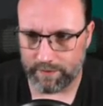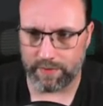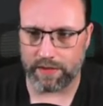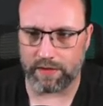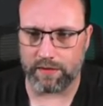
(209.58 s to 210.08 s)

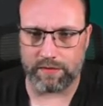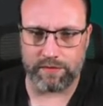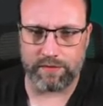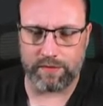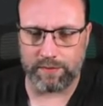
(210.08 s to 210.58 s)

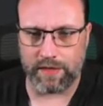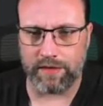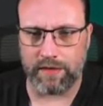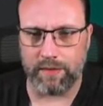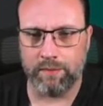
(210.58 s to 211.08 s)
Because I'm not
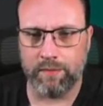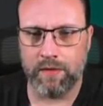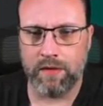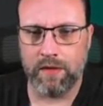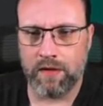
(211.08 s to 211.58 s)
dumb,
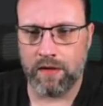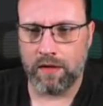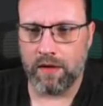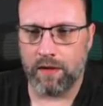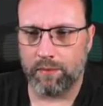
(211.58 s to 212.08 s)

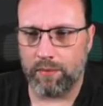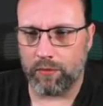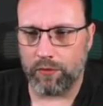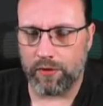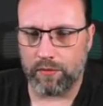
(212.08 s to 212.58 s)
but
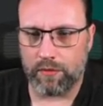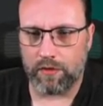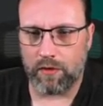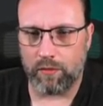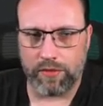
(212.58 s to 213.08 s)
we will
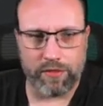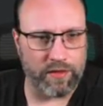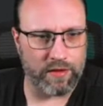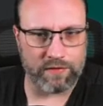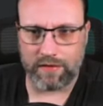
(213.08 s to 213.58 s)
go with
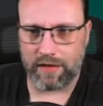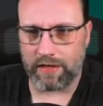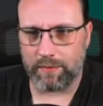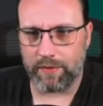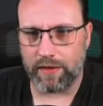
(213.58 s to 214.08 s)
this
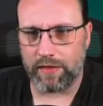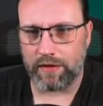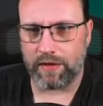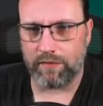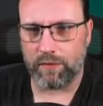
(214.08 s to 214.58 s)
lineup. I think
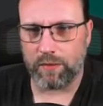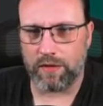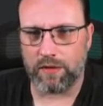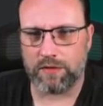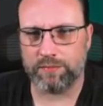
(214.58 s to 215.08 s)
everyone
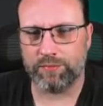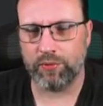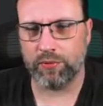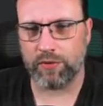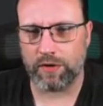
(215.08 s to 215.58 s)
looks,
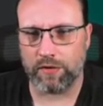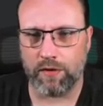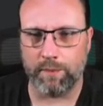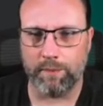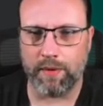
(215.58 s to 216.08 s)
you know,
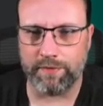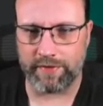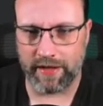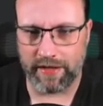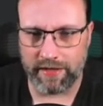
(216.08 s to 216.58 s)
above
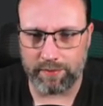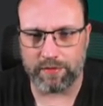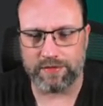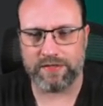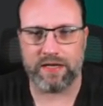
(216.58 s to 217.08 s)

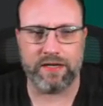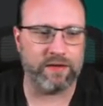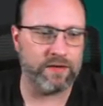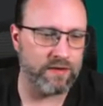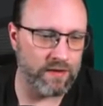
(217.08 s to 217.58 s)

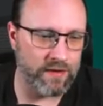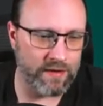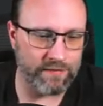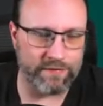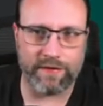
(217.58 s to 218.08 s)
90%
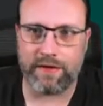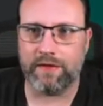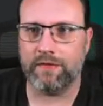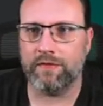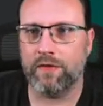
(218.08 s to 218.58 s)

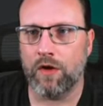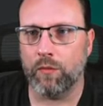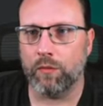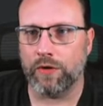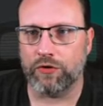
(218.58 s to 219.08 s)
fitness.
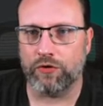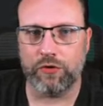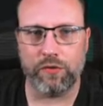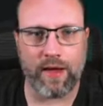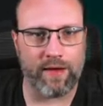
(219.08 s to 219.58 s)
We
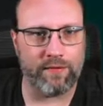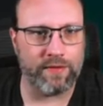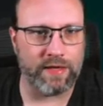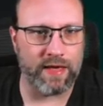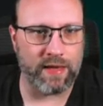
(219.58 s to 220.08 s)
do have the
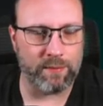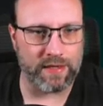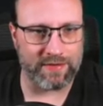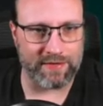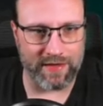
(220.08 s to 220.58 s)
game
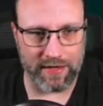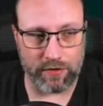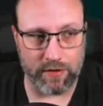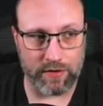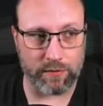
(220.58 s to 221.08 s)
against Atlanta
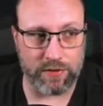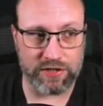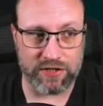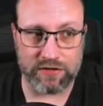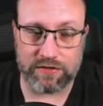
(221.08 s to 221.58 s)
United, which
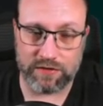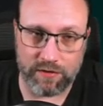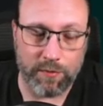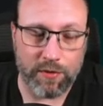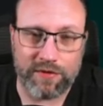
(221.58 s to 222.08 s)
is, you know,
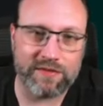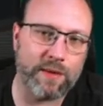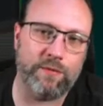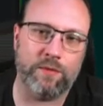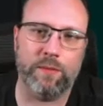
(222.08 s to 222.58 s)
both these
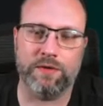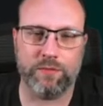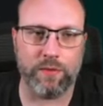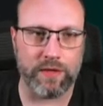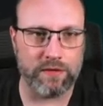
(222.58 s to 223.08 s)
games are must
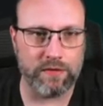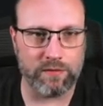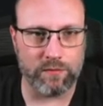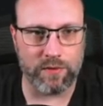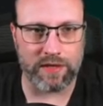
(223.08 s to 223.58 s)
win,
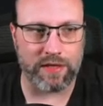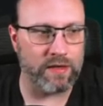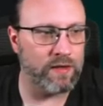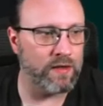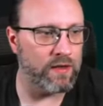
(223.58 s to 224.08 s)
really.
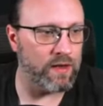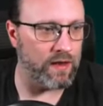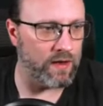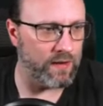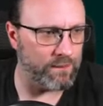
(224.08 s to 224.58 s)

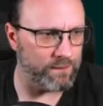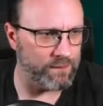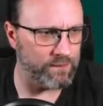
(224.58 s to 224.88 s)
The